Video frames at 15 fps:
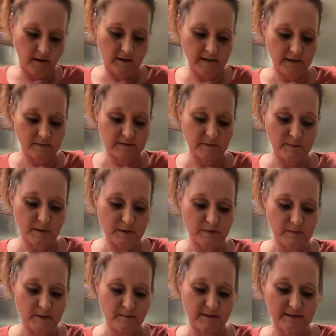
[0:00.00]
Get some of those
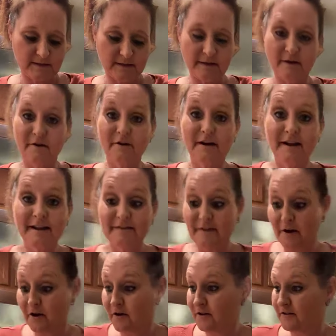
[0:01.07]
babies in there. Get
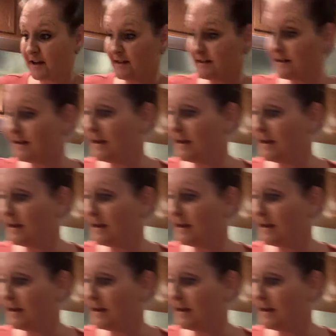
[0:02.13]
that all nice and